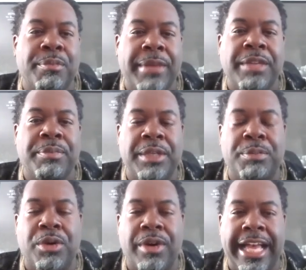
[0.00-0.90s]
and make
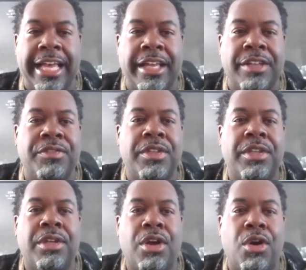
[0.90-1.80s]
people laugh
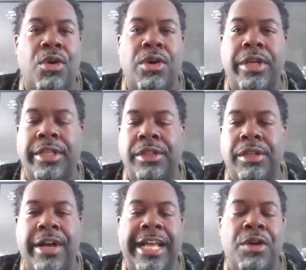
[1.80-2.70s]
on
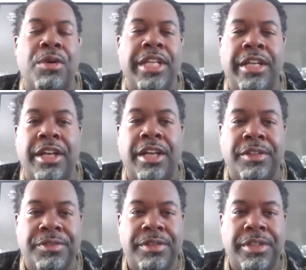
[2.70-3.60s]
the cuff.